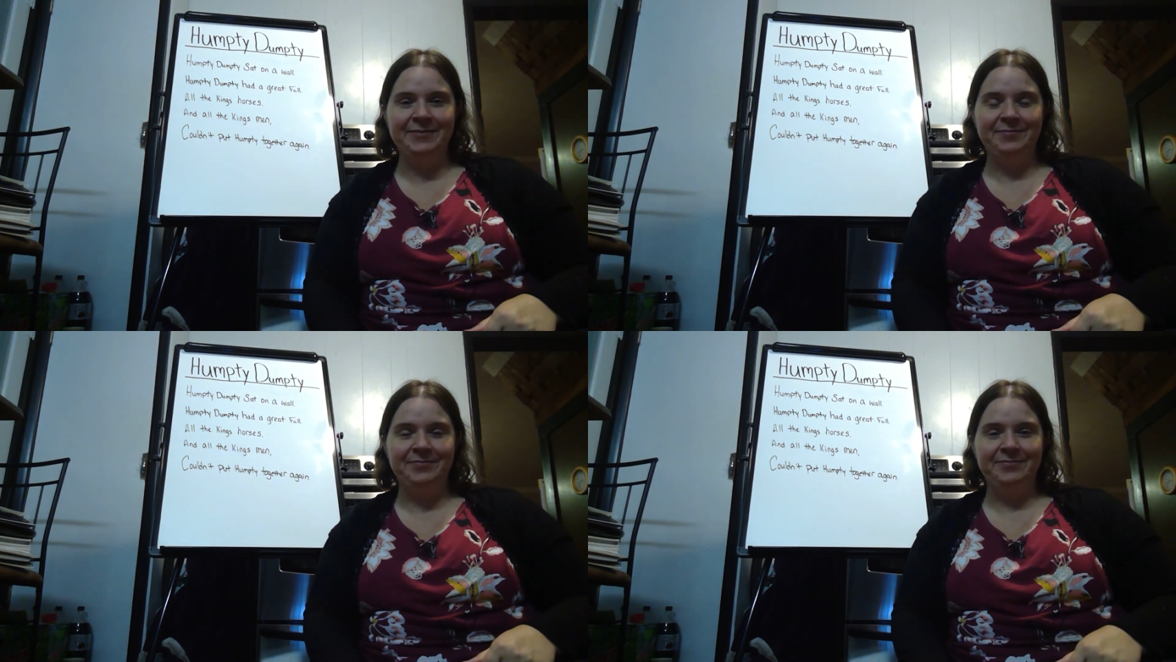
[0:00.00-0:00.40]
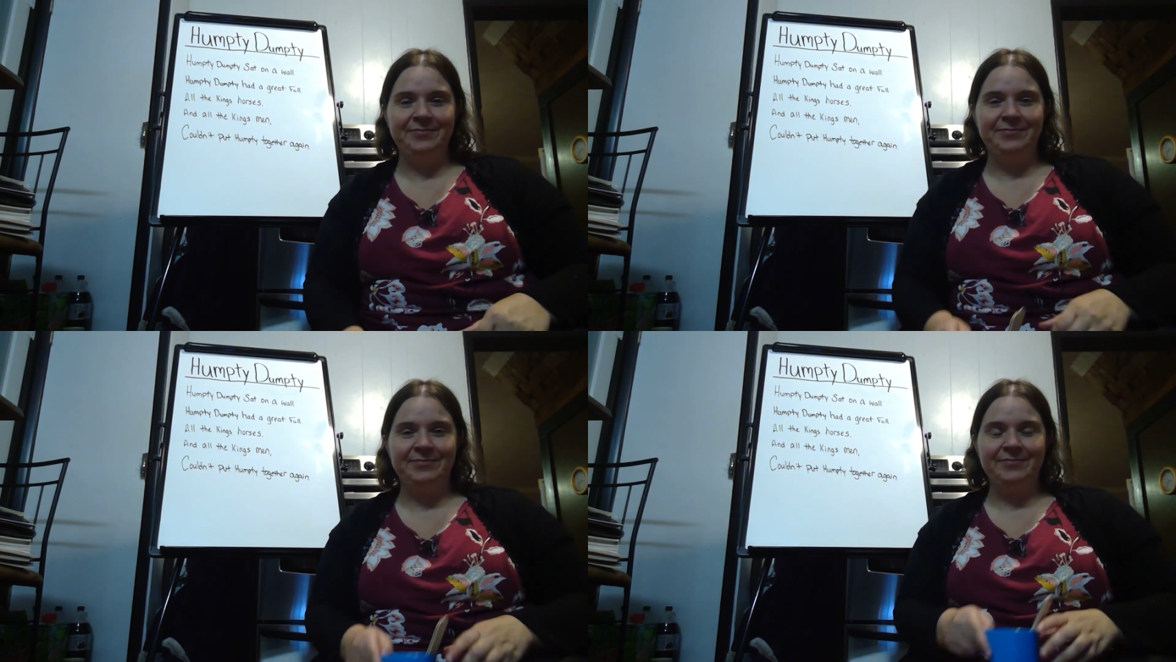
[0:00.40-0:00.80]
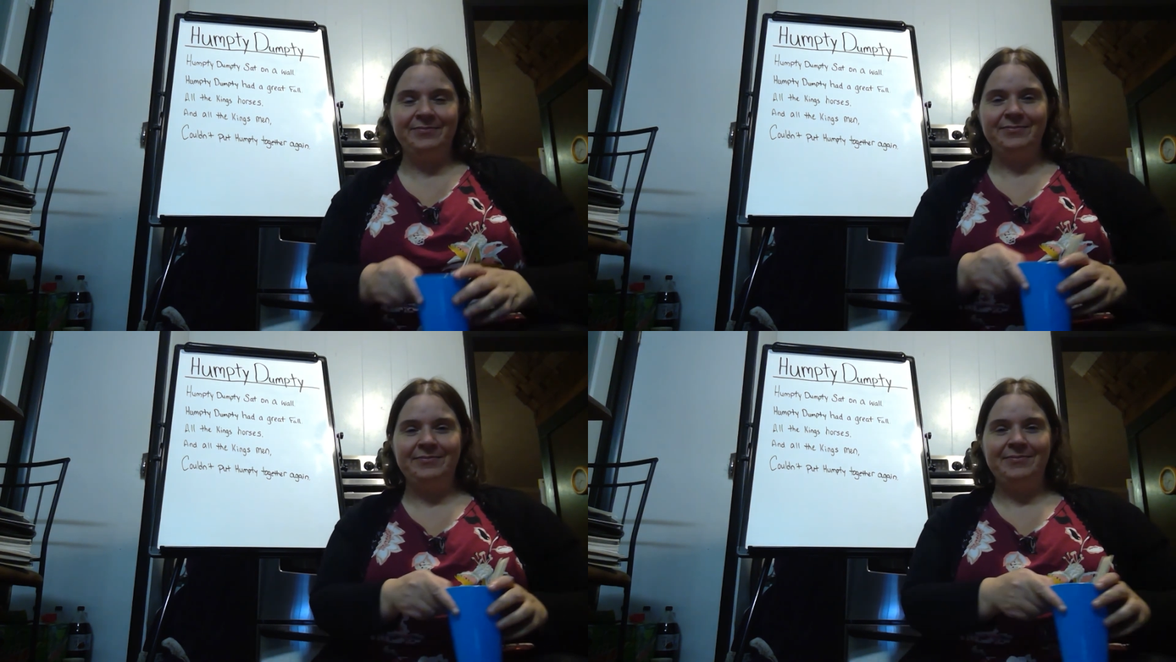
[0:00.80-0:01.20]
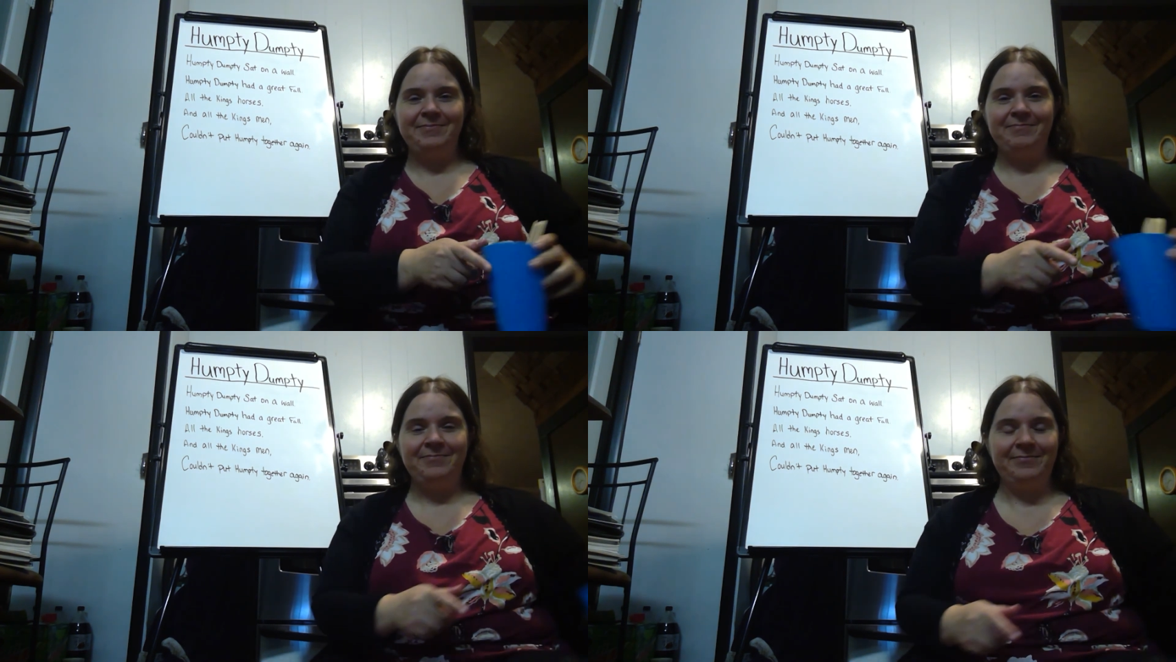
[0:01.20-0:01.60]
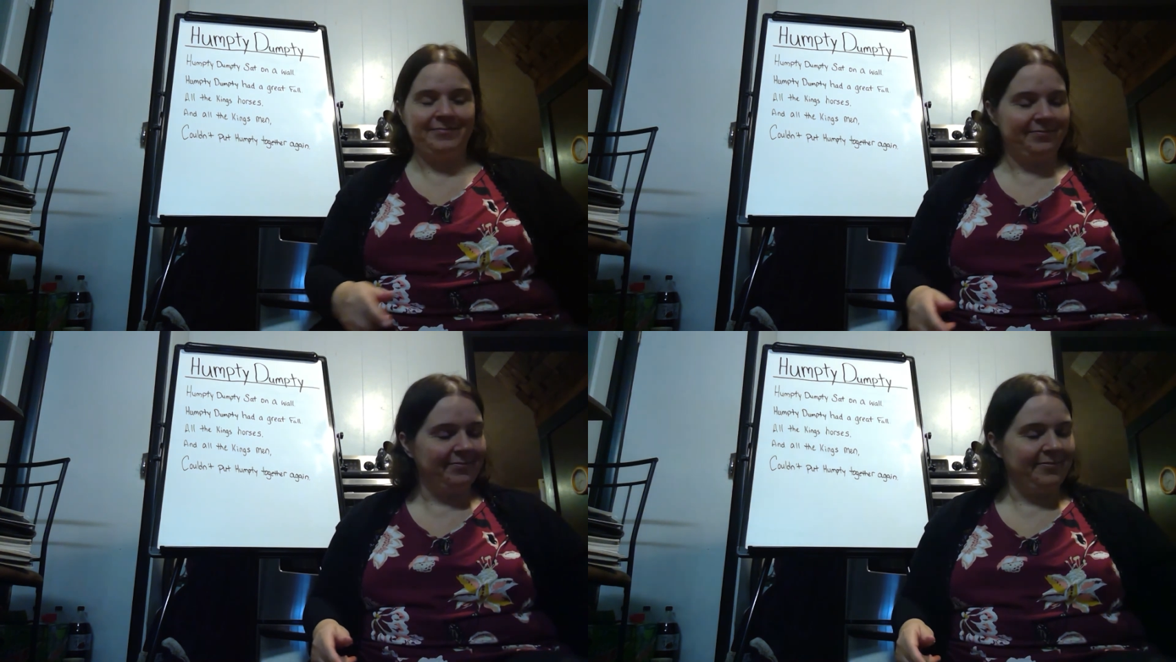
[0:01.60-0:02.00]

[no speech]